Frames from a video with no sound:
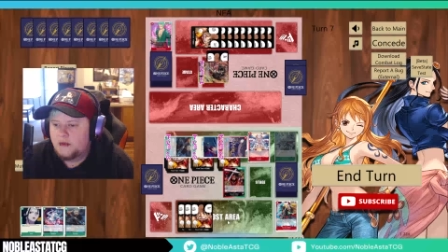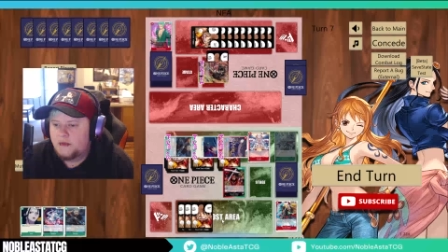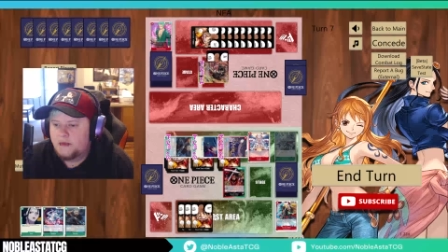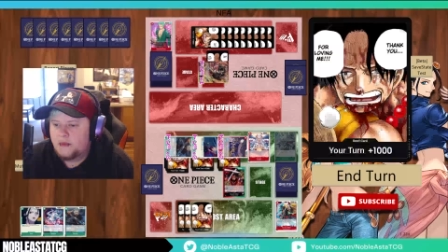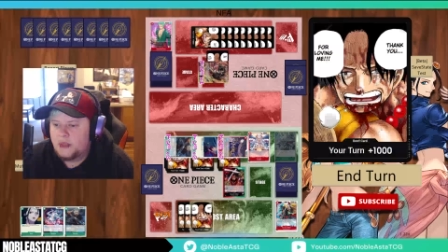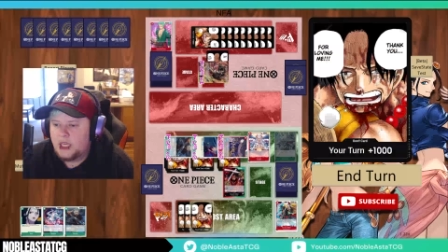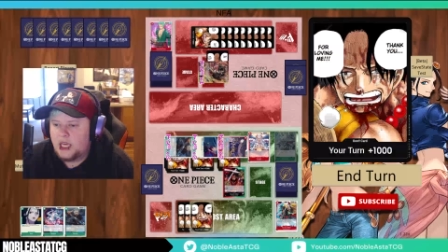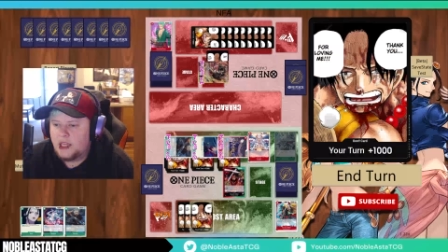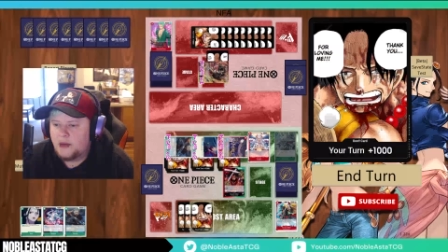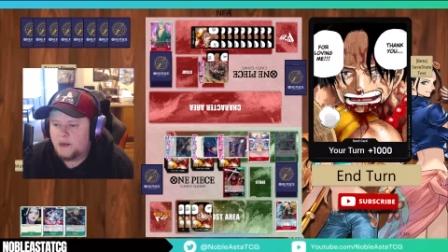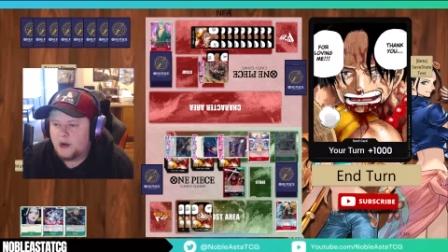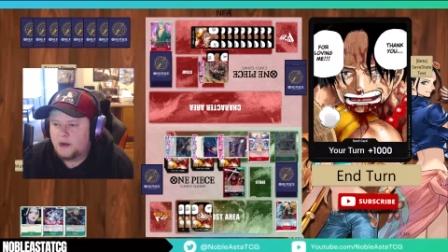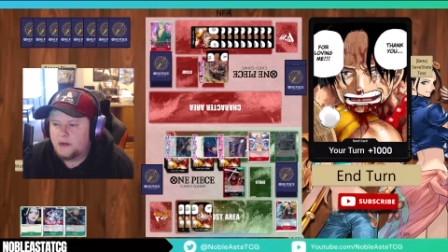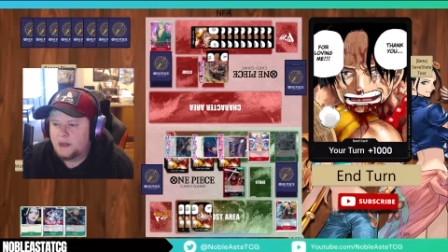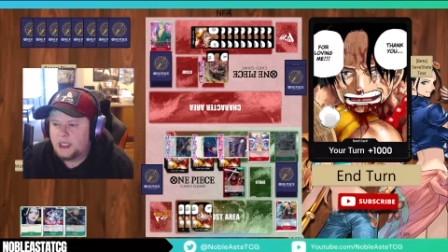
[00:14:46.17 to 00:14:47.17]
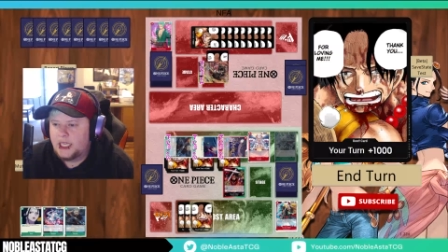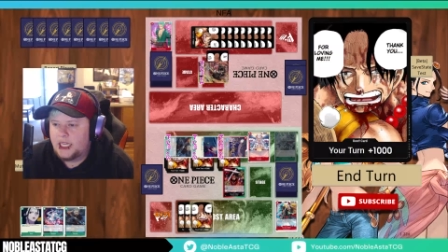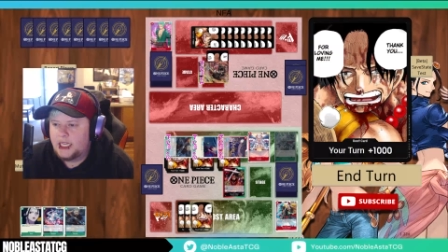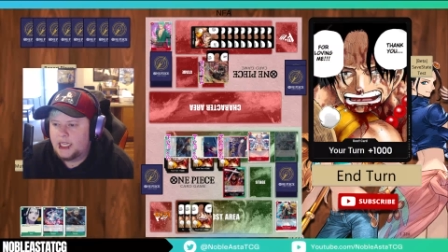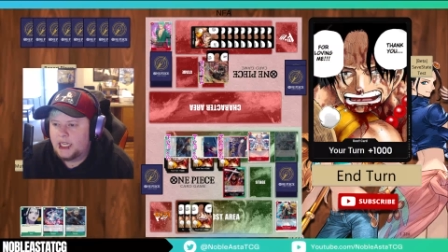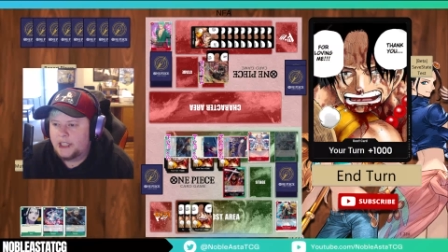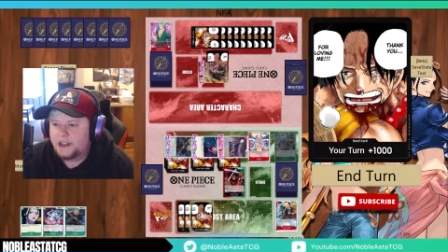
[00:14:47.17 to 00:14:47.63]
Yeah, they'll probably get
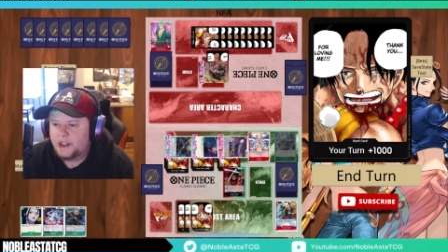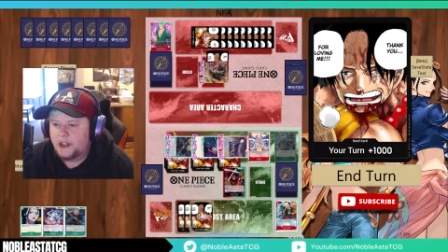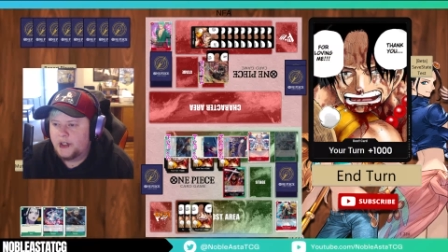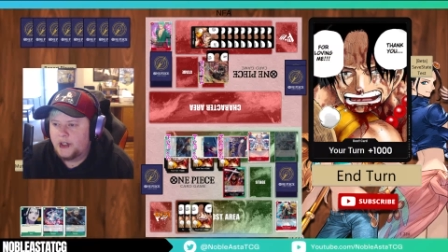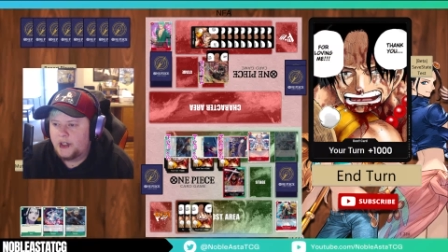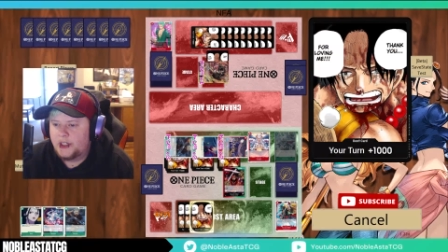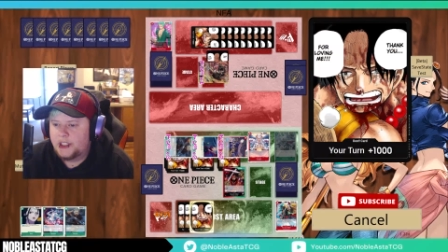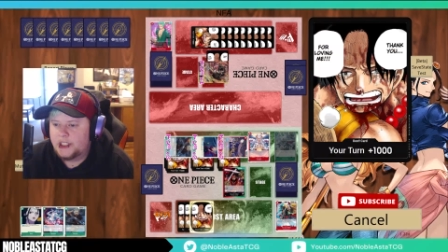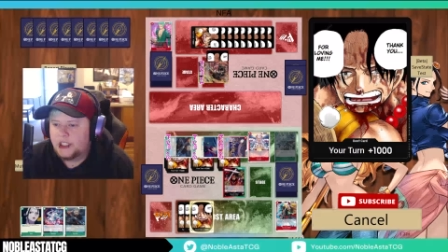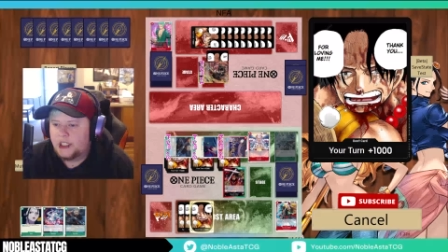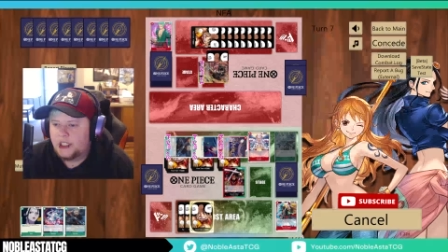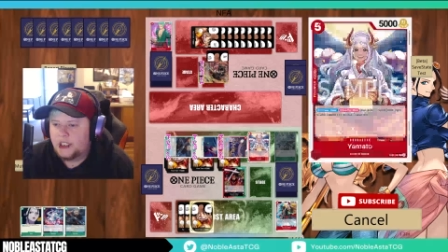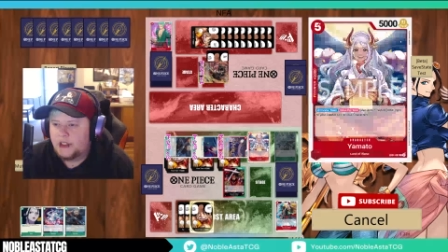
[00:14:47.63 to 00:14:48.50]
it next turn, honestly.